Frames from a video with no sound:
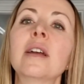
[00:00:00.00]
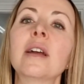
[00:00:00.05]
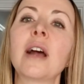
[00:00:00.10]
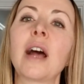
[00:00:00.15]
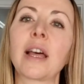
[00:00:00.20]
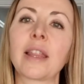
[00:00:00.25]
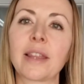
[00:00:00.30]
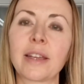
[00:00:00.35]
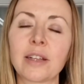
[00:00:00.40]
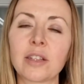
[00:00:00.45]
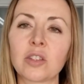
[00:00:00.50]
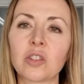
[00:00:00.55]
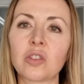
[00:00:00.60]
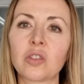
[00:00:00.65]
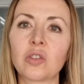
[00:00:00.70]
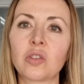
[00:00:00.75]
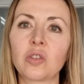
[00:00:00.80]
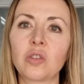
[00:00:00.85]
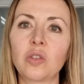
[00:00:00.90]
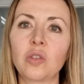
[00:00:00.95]
I think it's
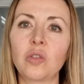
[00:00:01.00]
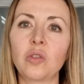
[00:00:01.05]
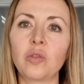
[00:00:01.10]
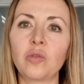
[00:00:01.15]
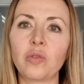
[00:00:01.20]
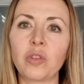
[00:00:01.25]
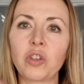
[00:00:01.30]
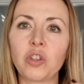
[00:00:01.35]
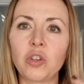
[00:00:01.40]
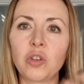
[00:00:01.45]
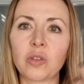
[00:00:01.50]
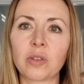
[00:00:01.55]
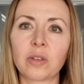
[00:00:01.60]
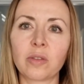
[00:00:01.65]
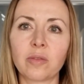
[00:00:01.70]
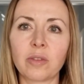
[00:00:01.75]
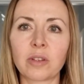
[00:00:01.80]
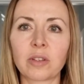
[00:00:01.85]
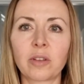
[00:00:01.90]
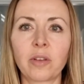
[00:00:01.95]
to reduce the
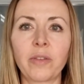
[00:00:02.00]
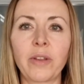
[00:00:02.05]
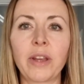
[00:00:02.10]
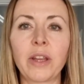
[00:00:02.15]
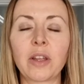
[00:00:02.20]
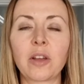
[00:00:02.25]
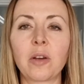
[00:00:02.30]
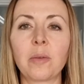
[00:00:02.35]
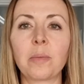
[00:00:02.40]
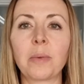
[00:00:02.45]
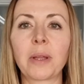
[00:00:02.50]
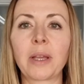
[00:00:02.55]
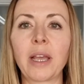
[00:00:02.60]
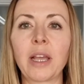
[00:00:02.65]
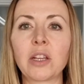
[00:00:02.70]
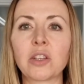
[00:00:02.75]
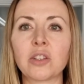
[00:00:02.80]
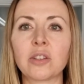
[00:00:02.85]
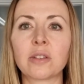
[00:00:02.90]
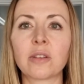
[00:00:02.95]
risk of any
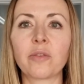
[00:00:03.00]
complications.